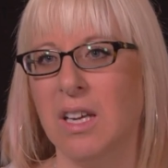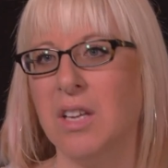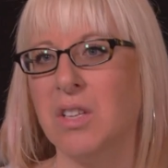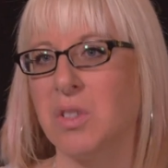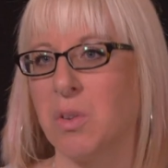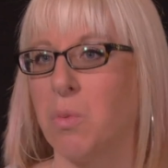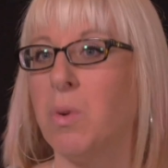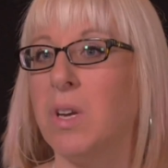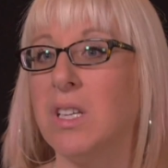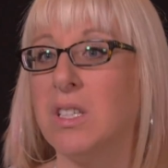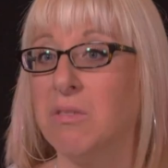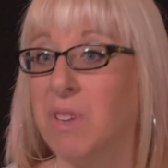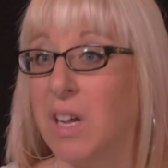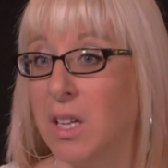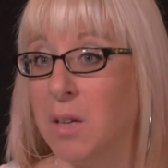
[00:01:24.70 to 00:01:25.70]
so we
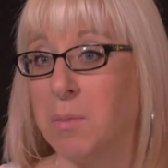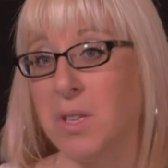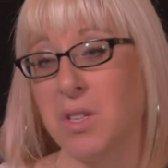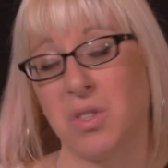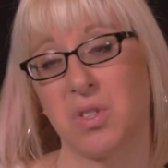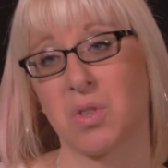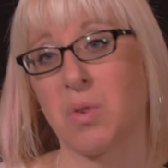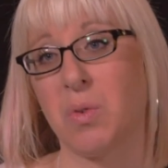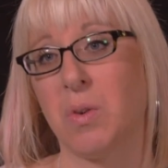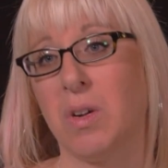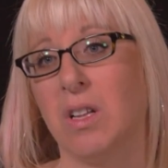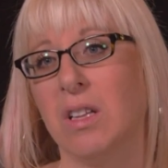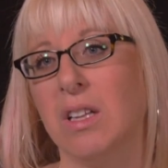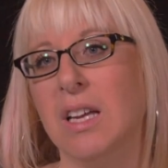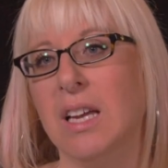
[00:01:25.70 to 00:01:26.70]
developed this
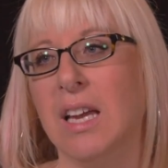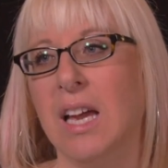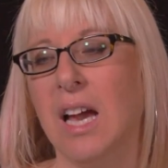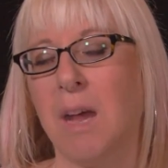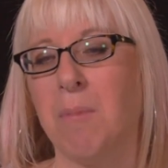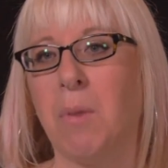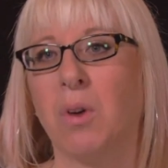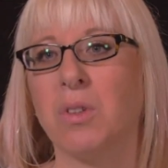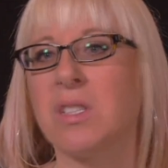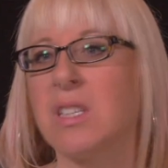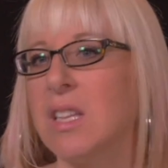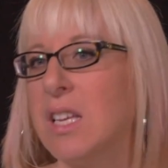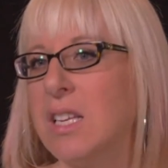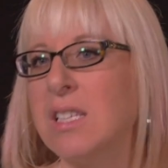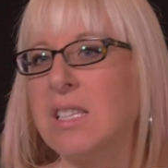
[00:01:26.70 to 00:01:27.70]
school. Most
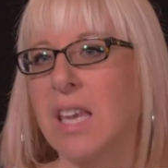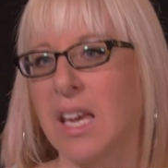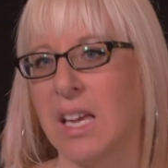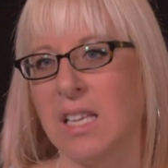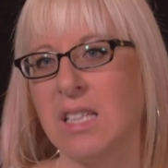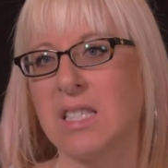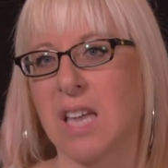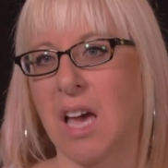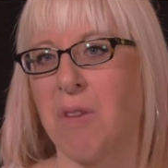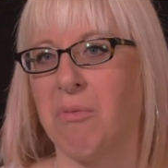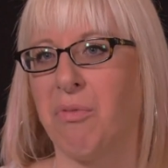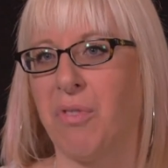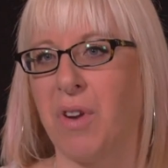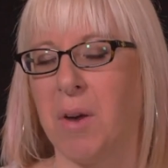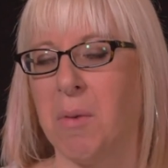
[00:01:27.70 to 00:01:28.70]
of these kids
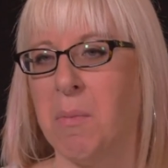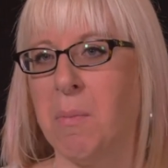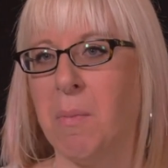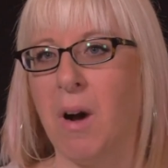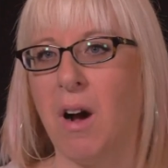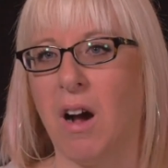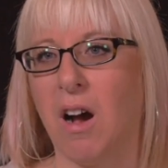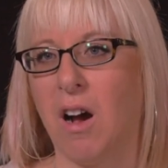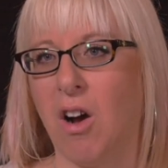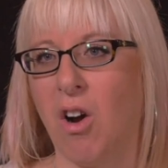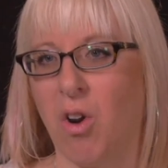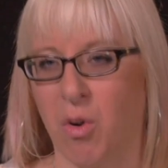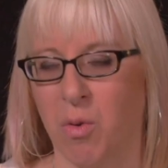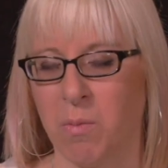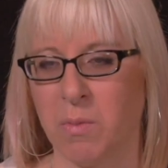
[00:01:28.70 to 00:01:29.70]
come from
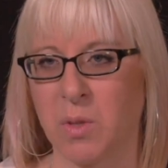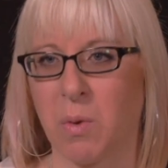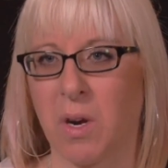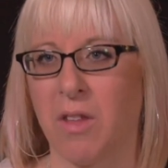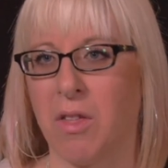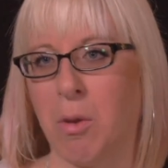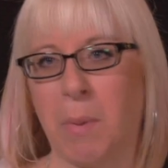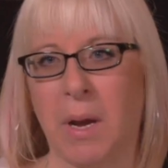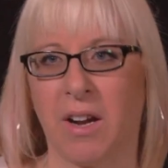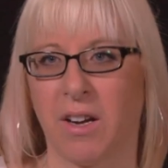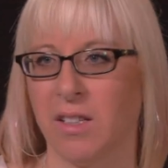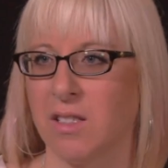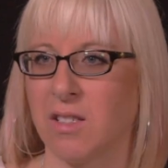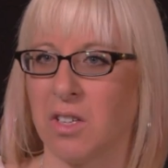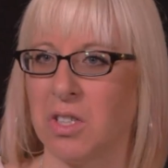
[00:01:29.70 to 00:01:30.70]
homes where their
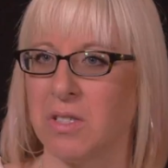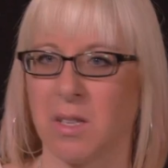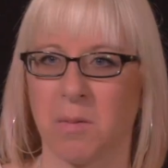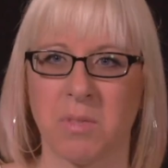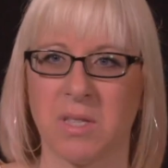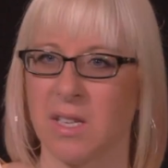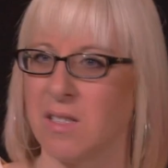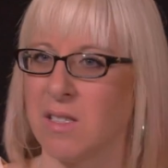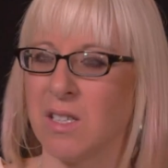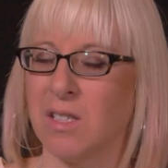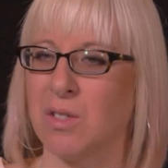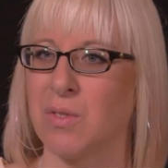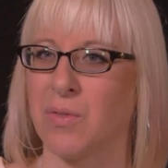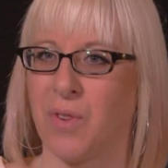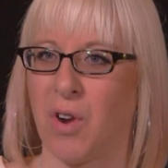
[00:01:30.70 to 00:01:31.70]
parents are
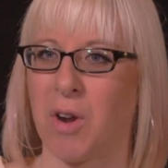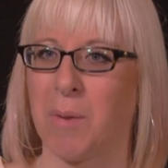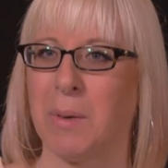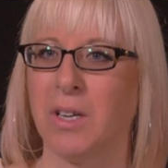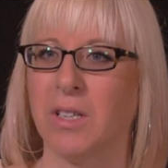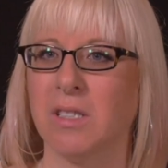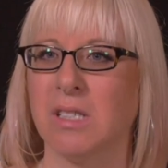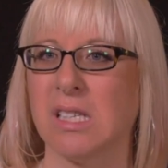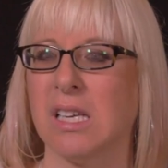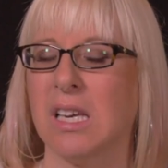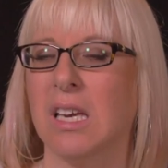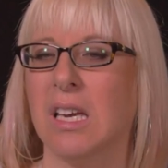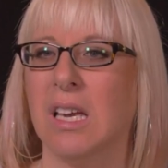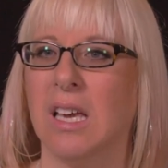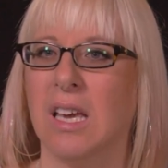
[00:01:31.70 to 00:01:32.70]
subsistence farmers.
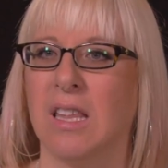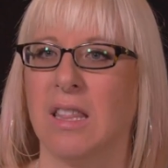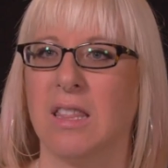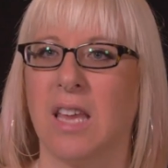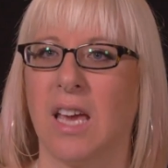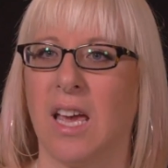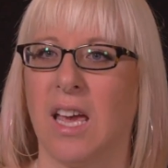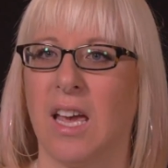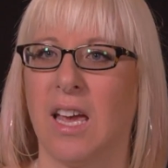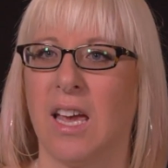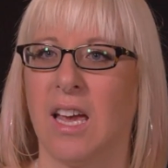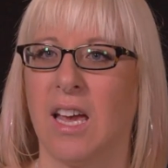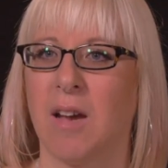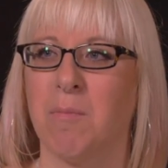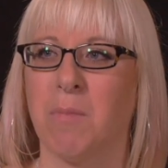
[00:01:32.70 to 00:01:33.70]

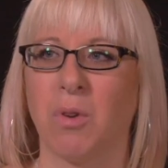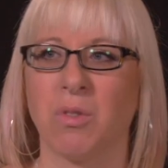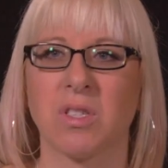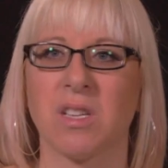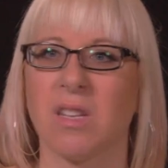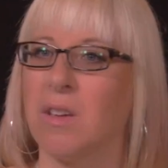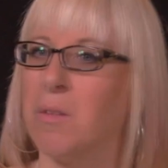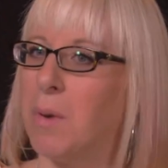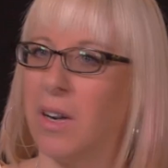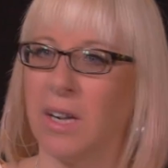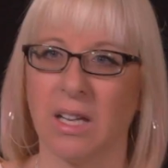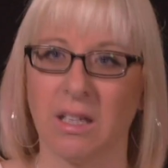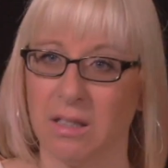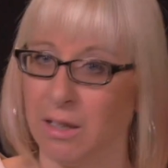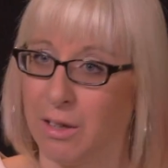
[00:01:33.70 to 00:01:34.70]
Most of them are
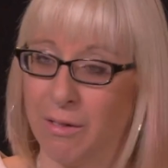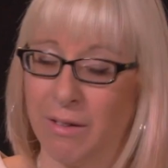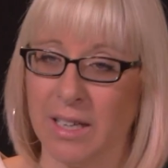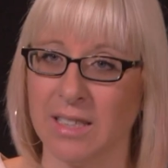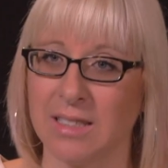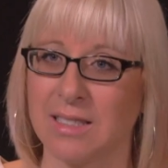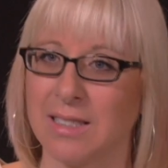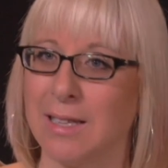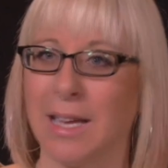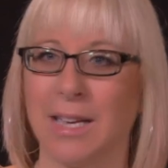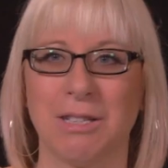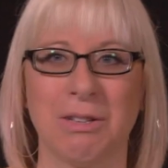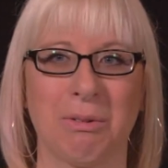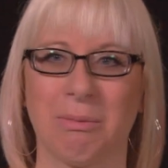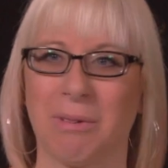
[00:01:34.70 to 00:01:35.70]
illiterate. They
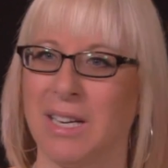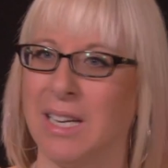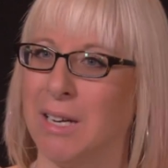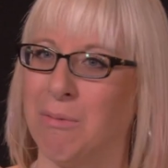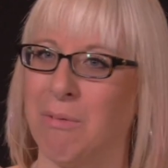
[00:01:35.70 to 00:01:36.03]
don't read and